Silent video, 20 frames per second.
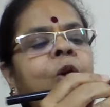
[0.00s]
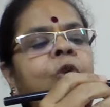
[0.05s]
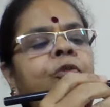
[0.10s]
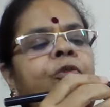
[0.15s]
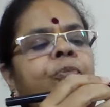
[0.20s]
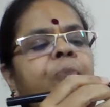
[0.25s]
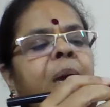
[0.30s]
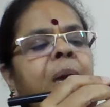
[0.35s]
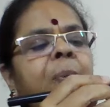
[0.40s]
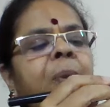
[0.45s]

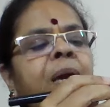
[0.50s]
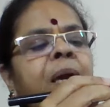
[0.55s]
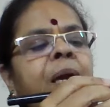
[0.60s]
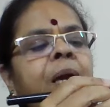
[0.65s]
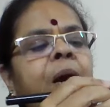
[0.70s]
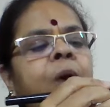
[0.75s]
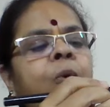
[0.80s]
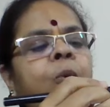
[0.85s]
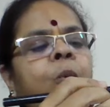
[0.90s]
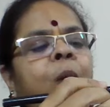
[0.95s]
of
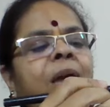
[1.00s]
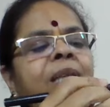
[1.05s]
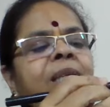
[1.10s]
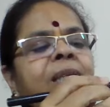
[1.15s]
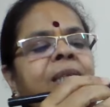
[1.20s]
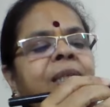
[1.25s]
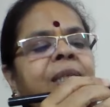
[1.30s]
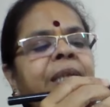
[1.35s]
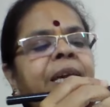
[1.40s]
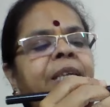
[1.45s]
maybe a
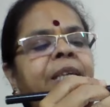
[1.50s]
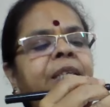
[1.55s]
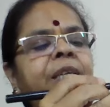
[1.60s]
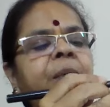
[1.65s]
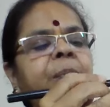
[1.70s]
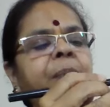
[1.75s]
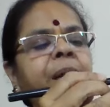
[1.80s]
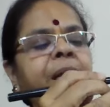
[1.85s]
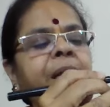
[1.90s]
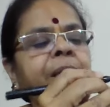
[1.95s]
1
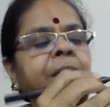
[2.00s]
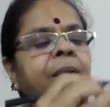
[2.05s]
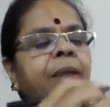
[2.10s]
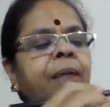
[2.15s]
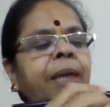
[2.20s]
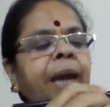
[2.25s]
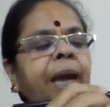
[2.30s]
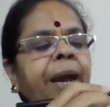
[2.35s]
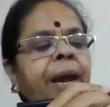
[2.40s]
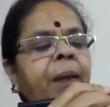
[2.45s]

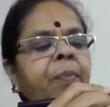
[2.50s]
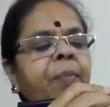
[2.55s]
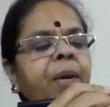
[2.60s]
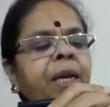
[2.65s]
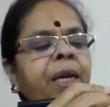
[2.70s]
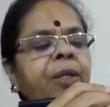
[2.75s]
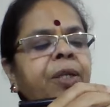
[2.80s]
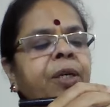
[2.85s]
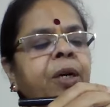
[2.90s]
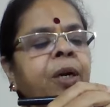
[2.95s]
centimeter
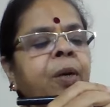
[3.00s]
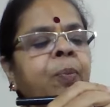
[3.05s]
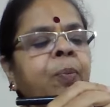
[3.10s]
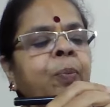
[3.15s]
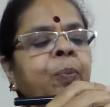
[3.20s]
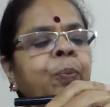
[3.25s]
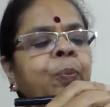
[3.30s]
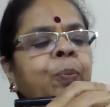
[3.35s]
diameter